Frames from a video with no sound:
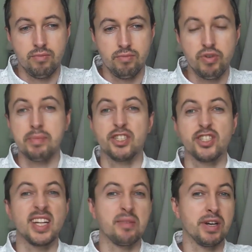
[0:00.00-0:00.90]
pretty much
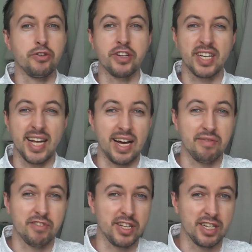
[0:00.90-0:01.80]
any meal you could
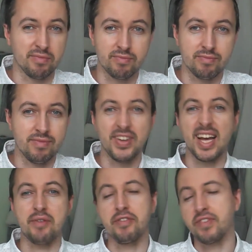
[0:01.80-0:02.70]
have, you know. I think
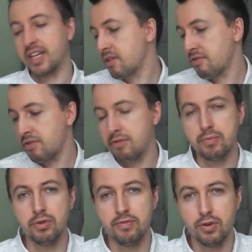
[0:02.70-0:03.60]
everything is
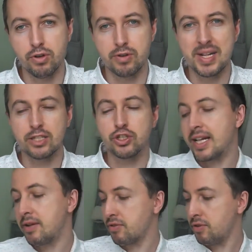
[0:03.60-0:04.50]
suitable for a bit of
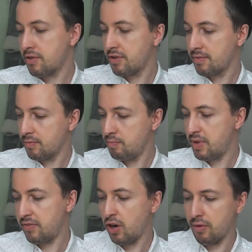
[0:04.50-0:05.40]
chili sauce,
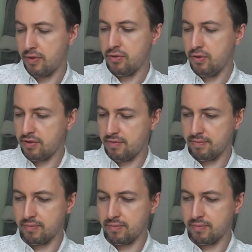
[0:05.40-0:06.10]
bit of hot sauce.